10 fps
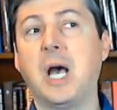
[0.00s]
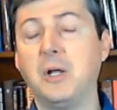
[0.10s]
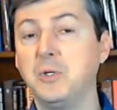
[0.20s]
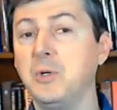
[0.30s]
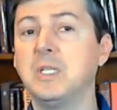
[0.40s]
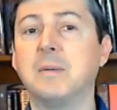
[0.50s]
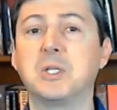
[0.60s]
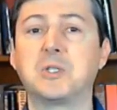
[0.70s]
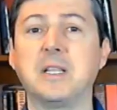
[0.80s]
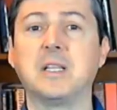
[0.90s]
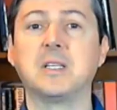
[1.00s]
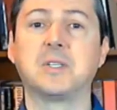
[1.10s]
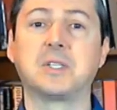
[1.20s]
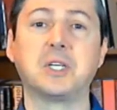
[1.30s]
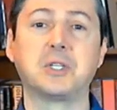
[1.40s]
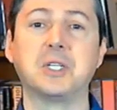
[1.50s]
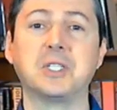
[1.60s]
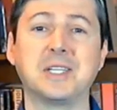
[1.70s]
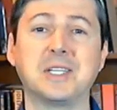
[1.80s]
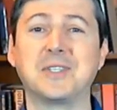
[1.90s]
So how do you demonstrate that the
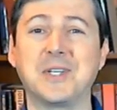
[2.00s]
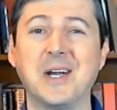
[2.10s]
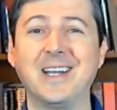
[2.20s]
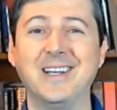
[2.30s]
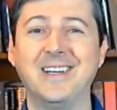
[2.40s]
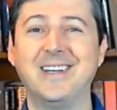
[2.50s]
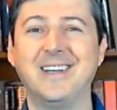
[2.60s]
succession was necessary?